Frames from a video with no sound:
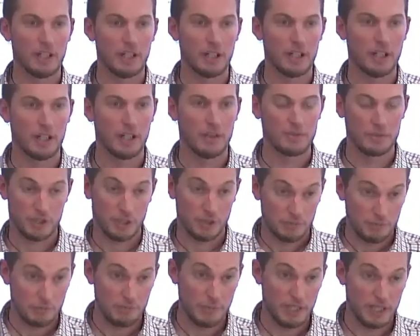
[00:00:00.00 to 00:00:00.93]

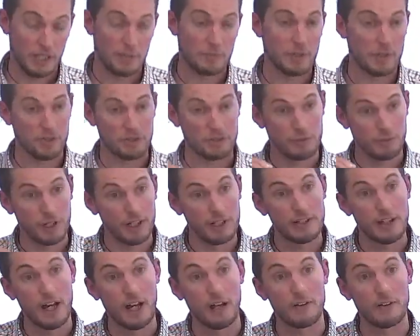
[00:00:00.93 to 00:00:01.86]
So being able to drill
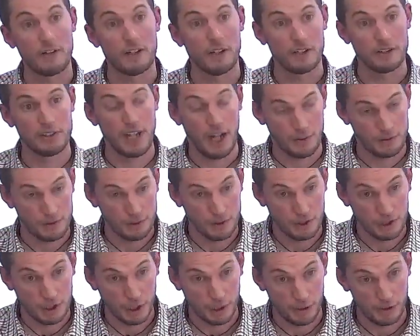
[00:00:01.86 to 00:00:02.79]
down to
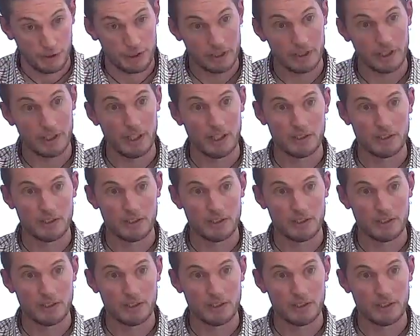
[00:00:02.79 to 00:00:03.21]
the code.